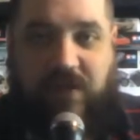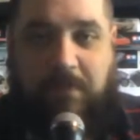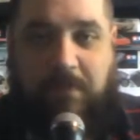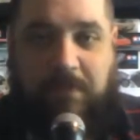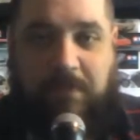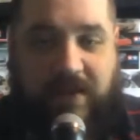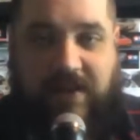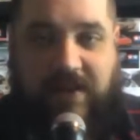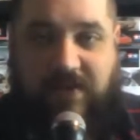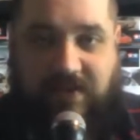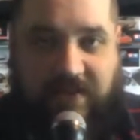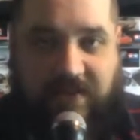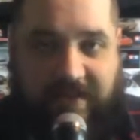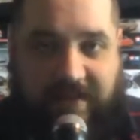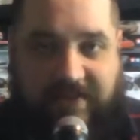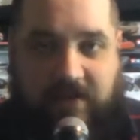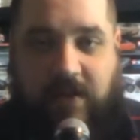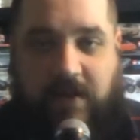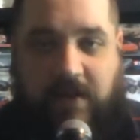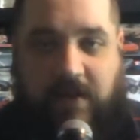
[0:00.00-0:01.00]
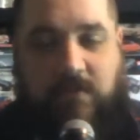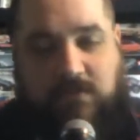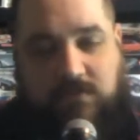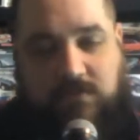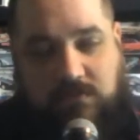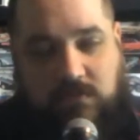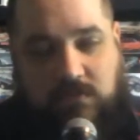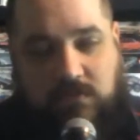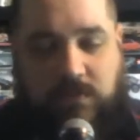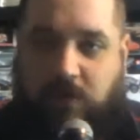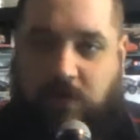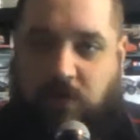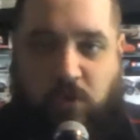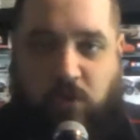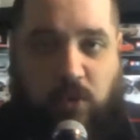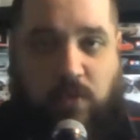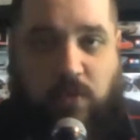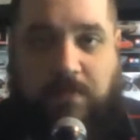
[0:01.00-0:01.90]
planes and that's it. Cool.